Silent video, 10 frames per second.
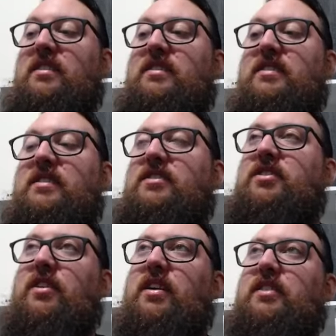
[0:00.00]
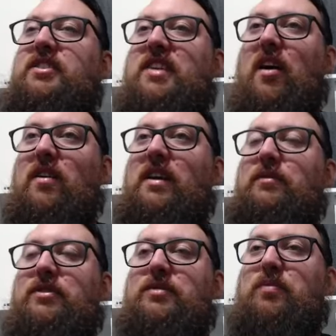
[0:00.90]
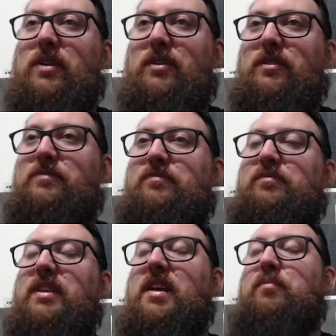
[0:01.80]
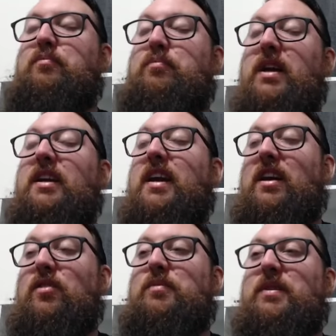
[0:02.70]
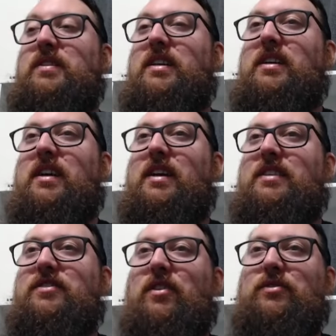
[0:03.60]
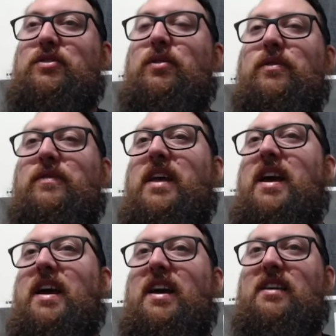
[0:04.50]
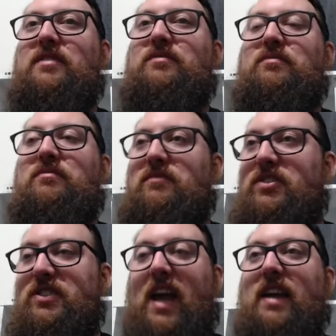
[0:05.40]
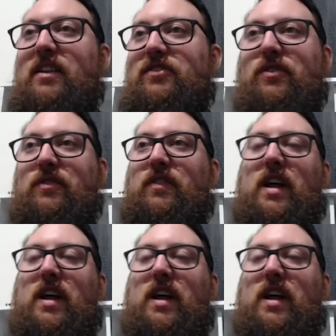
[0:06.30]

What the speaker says: So they got Scurry, which is pretty good, but their big kicker ability is on 2 of their standard sort of like